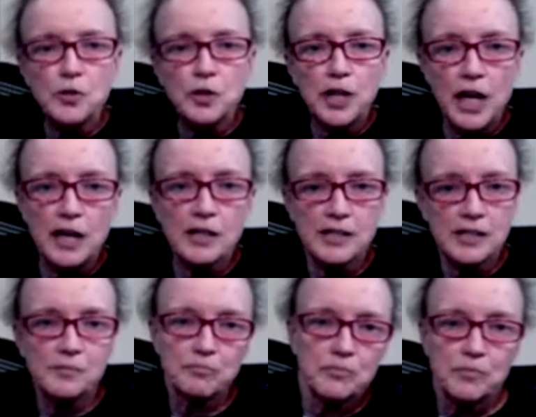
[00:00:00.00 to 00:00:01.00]
case
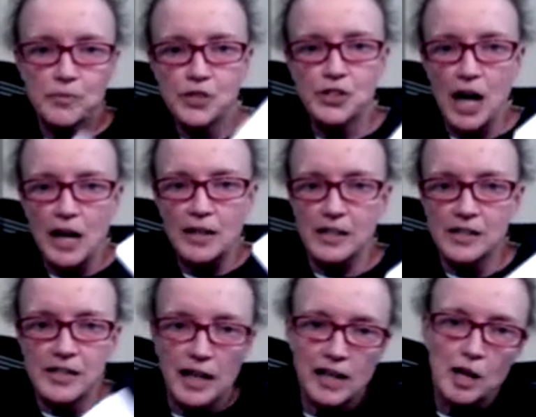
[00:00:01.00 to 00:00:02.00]
studies
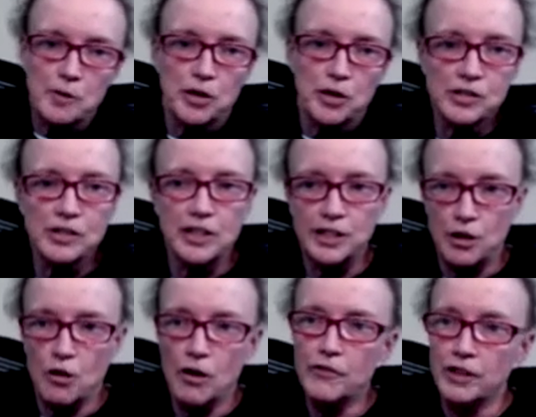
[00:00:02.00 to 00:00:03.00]
that I personally
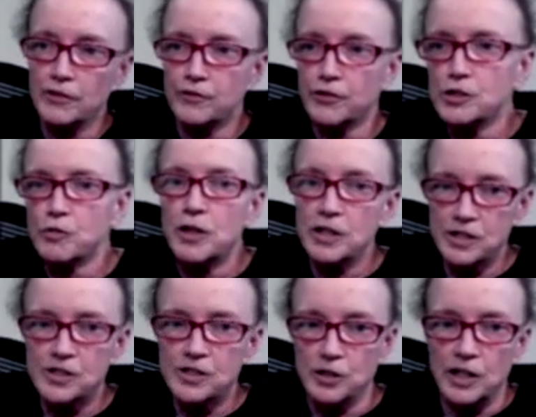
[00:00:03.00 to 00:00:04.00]
know of, and the first one is
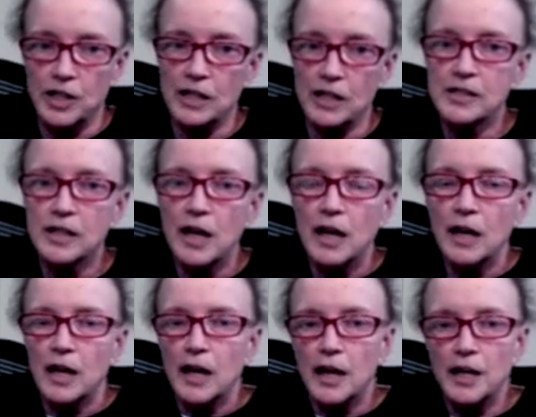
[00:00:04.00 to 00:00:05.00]
Sterling's,
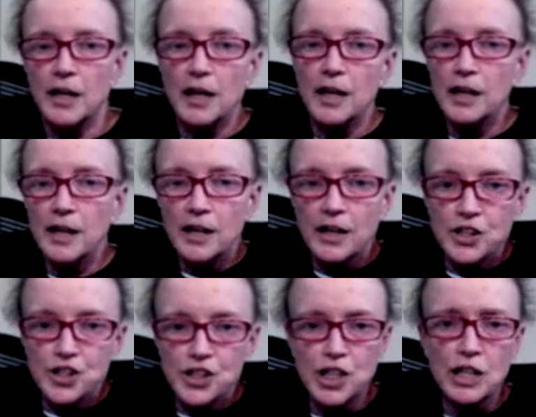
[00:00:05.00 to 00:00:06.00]
and
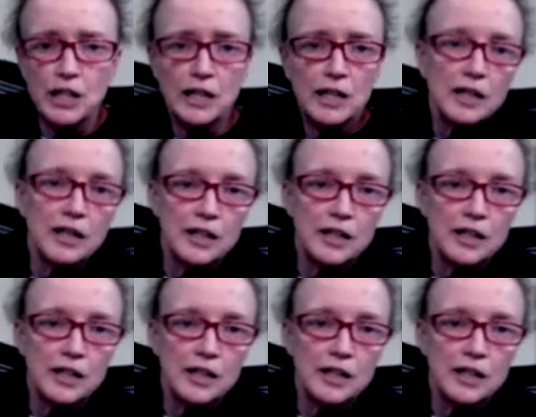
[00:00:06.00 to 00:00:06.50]
she,